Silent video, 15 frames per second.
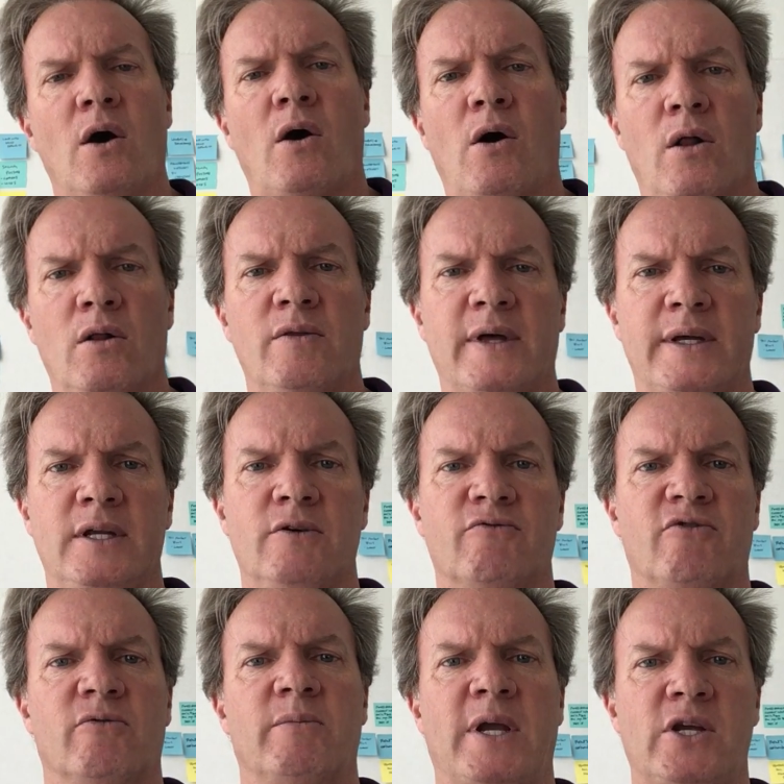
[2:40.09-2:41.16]
all of that
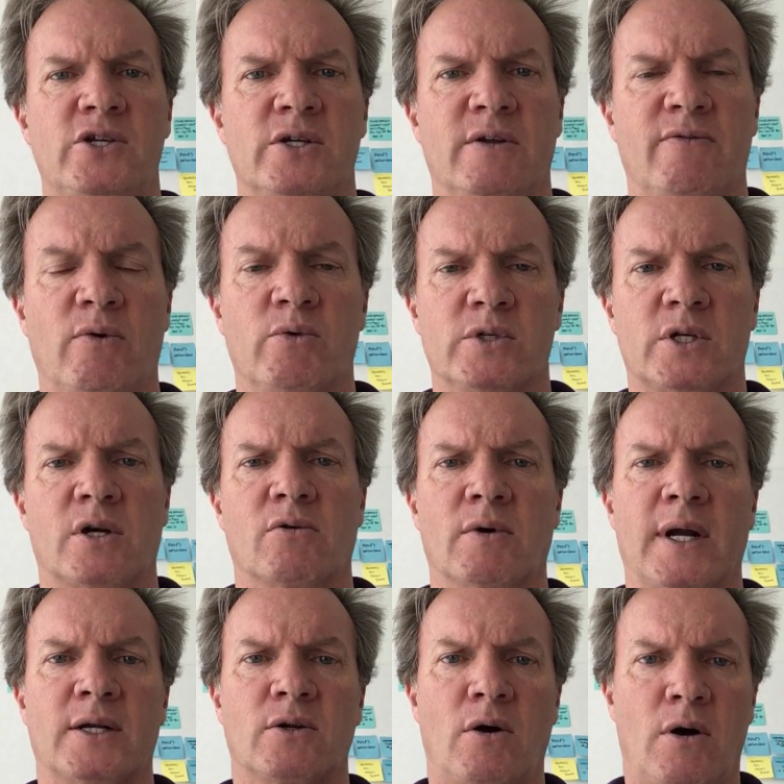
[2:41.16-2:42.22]
information, if it was
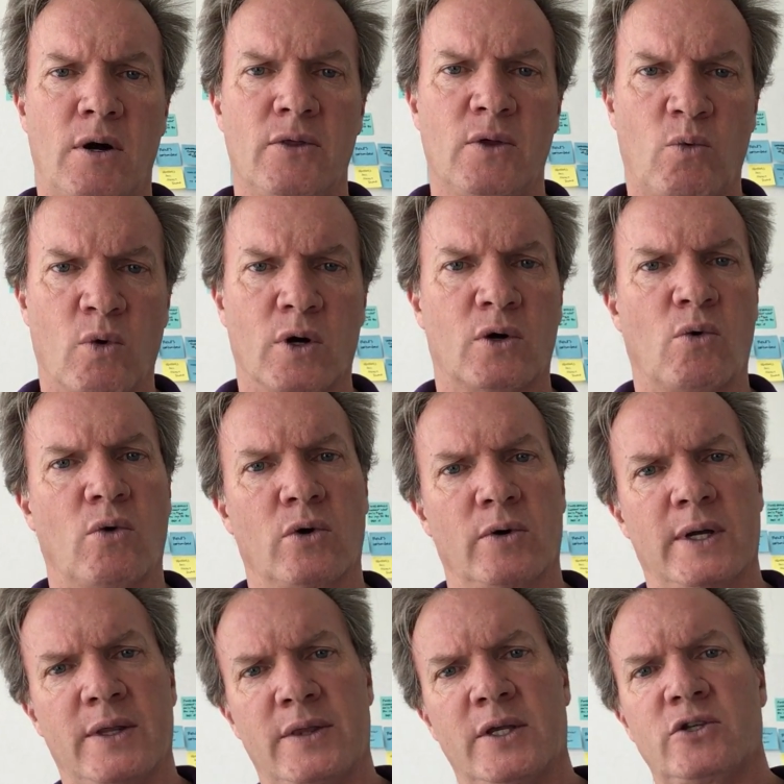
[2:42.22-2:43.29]
correct on the work
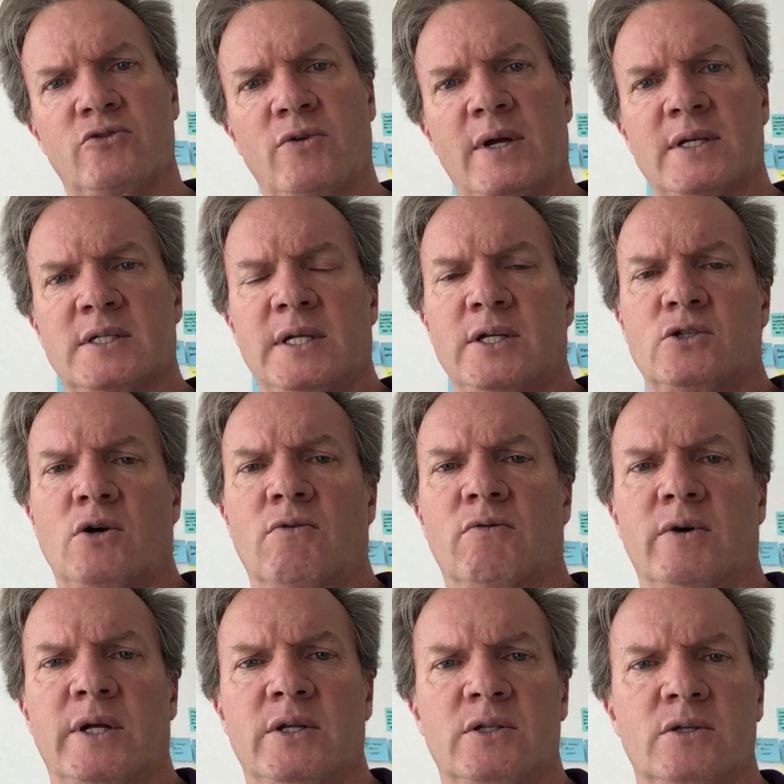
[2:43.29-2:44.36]
order, it then translates
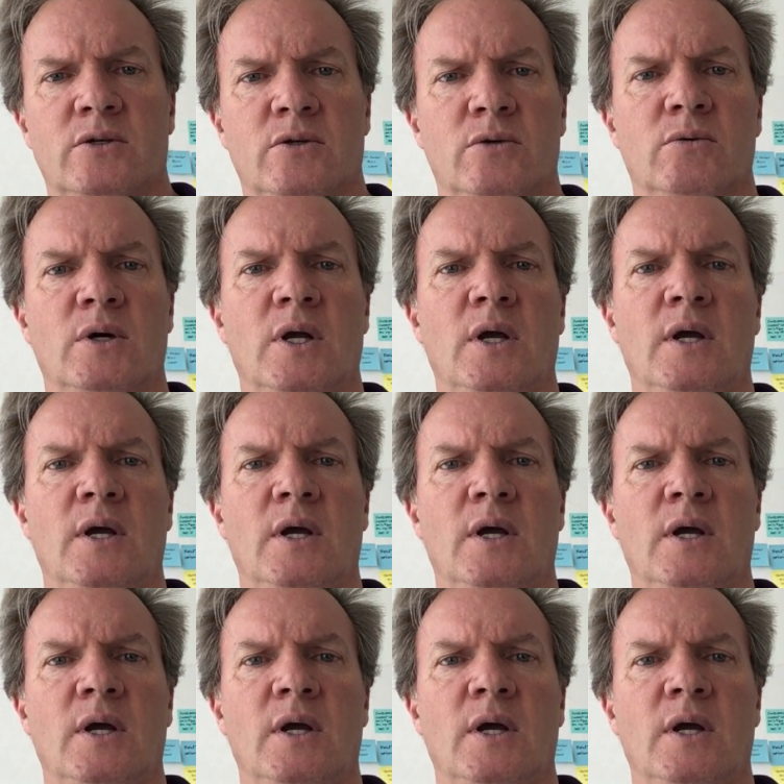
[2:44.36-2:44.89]
over into